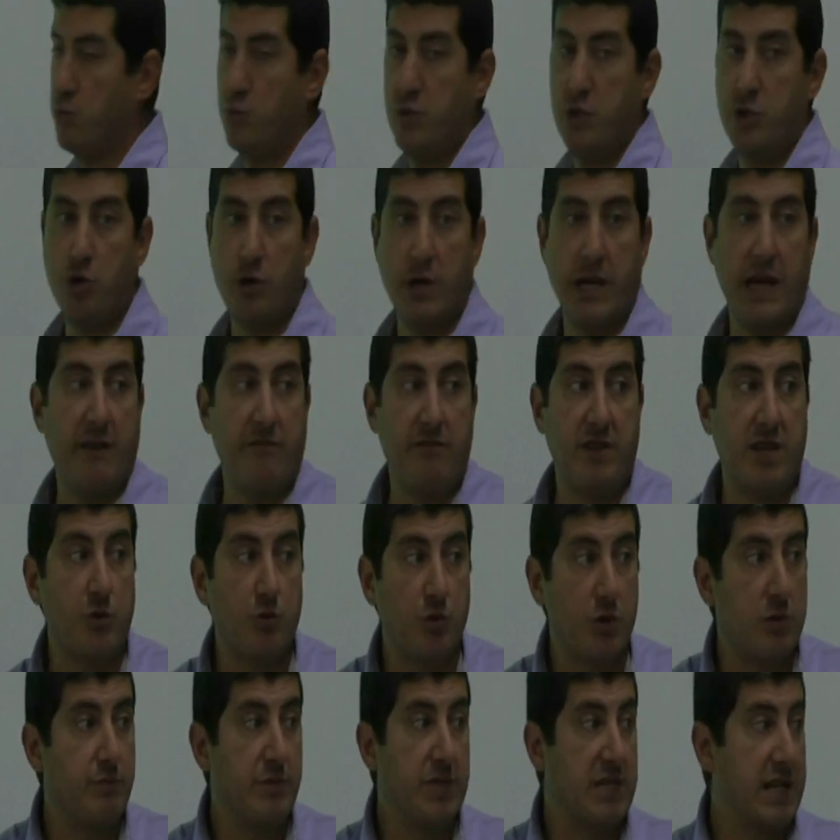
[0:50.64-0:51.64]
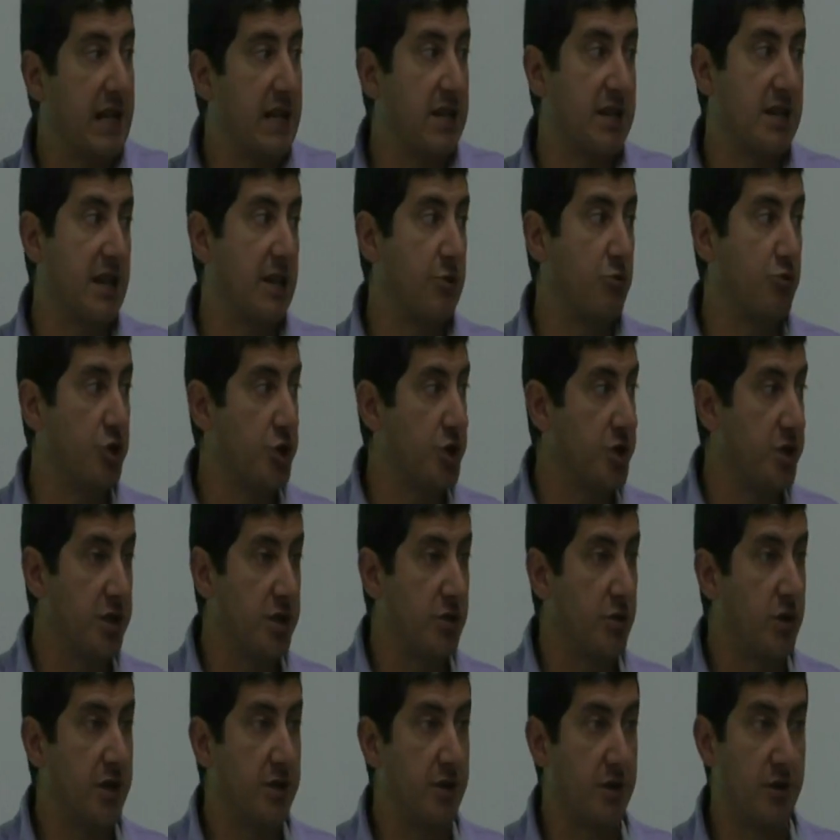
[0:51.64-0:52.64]
we don't have liquid metallic hydrogen
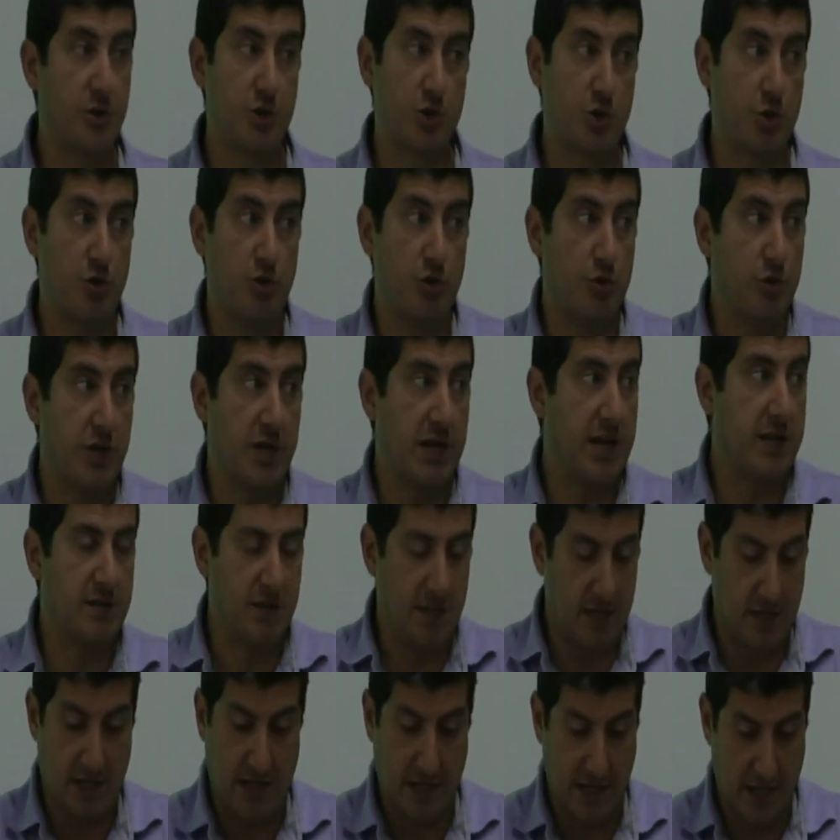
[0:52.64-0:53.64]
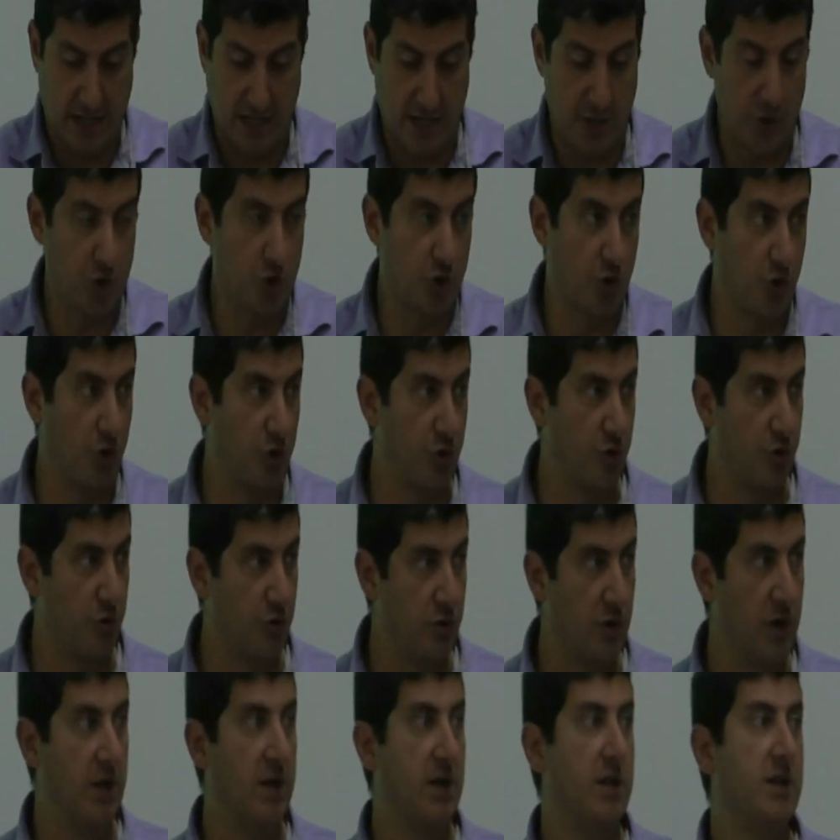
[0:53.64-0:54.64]
here on Earth, so you can't, like, I can't show
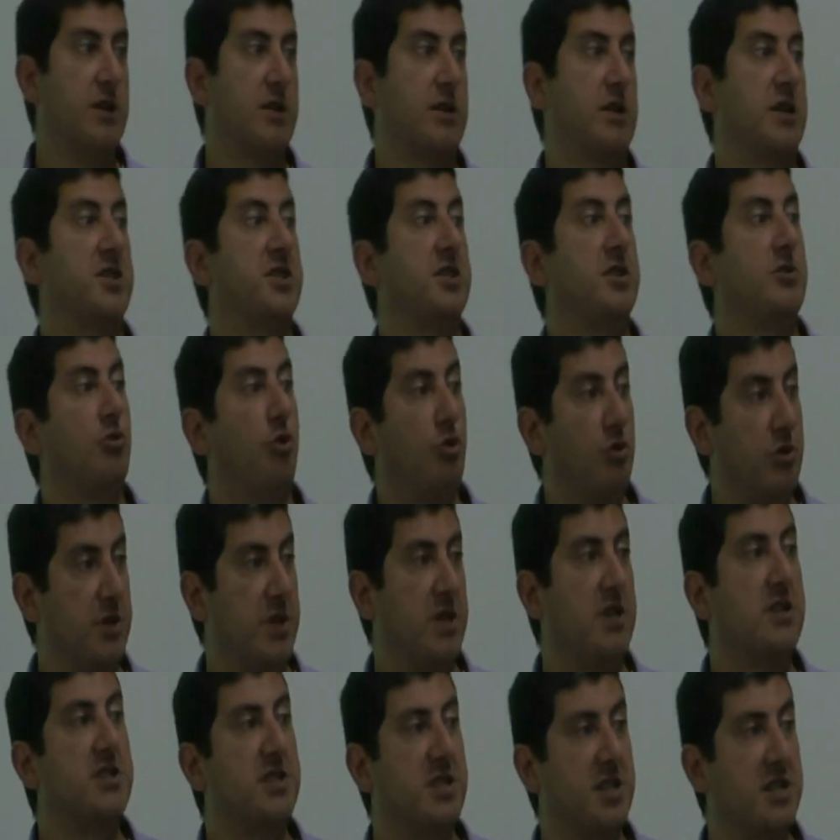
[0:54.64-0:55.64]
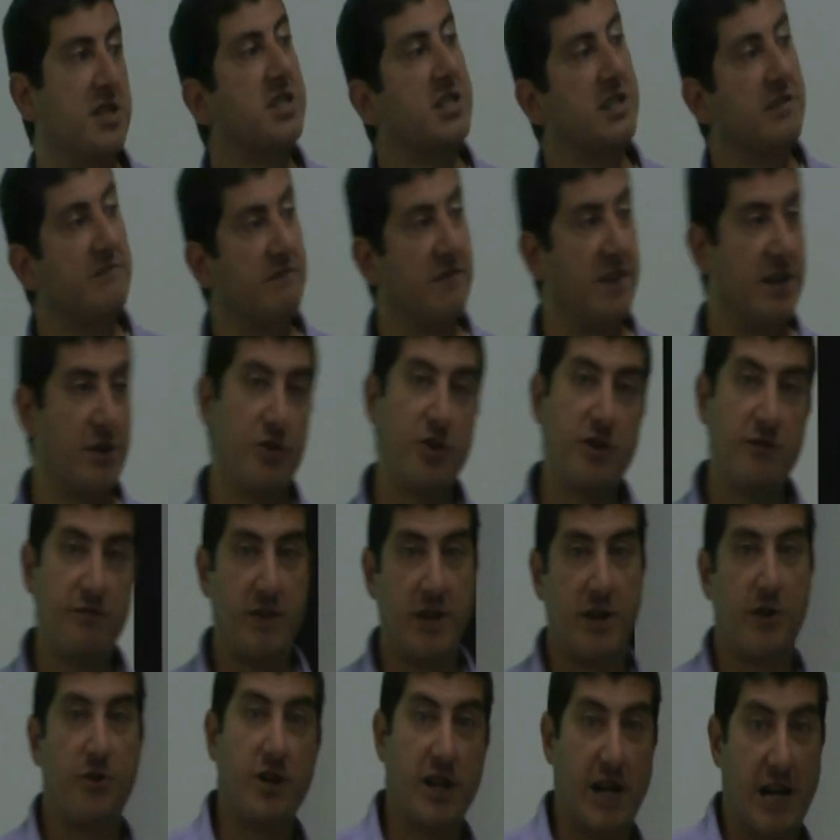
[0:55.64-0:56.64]
you because it only exists in very,
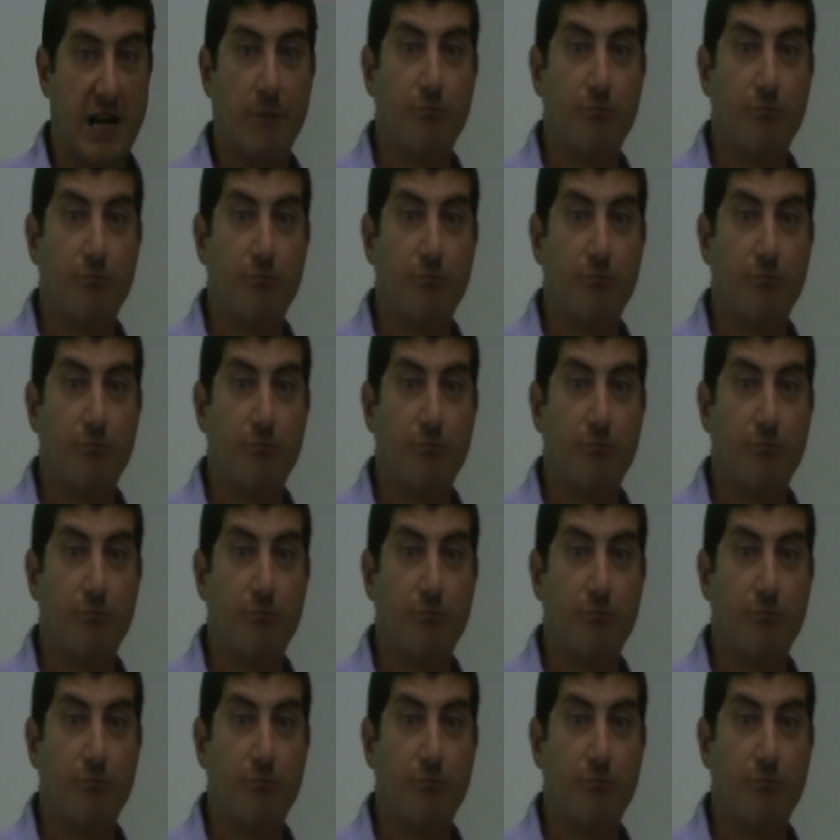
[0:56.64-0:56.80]
very high